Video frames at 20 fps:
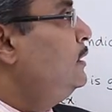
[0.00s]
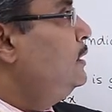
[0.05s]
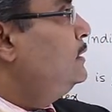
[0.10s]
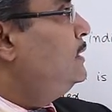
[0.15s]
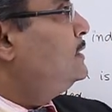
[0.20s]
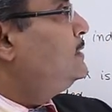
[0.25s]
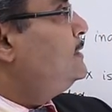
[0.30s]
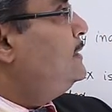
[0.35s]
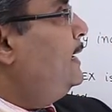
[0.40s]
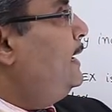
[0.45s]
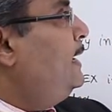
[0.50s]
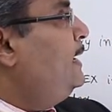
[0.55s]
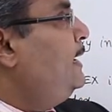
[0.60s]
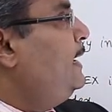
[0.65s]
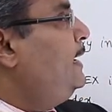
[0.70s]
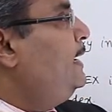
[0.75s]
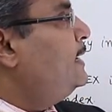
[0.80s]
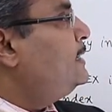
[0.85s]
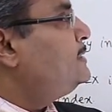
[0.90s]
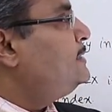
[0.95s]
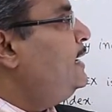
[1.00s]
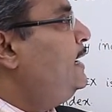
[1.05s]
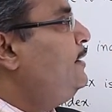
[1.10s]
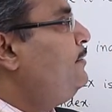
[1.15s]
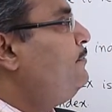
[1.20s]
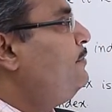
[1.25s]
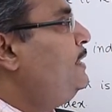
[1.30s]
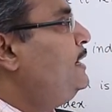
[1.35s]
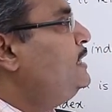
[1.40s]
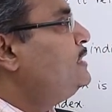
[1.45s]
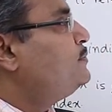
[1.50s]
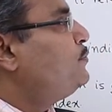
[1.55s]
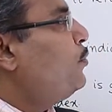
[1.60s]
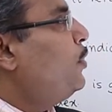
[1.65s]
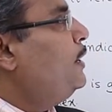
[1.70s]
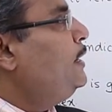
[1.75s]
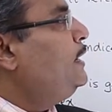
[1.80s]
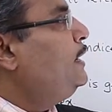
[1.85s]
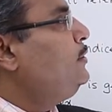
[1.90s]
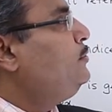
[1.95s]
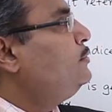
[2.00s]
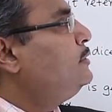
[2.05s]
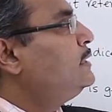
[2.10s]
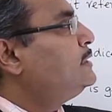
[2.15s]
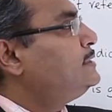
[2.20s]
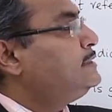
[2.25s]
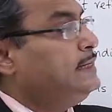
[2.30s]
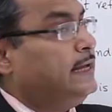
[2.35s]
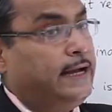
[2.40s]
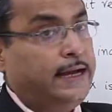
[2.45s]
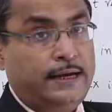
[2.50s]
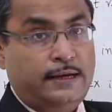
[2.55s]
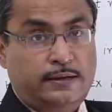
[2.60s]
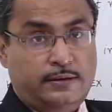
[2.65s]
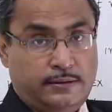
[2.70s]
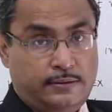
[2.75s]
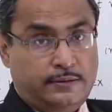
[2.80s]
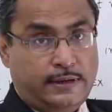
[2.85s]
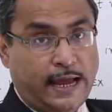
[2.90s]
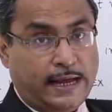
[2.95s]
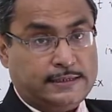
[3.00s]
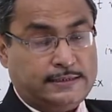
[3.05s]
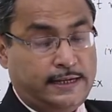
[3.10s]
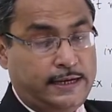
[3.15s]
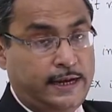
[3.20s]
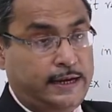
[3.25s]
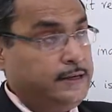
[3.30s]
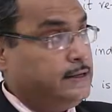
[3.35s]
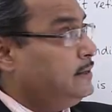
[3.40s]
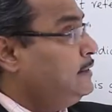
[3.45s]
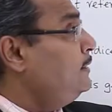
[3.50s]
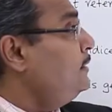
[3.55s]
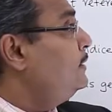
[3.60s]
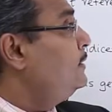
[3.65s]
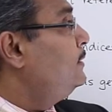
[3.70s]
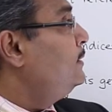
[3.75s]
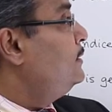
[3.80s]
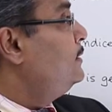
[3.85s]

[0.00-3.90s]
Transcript: The second index entry is pointing to the second accidentally.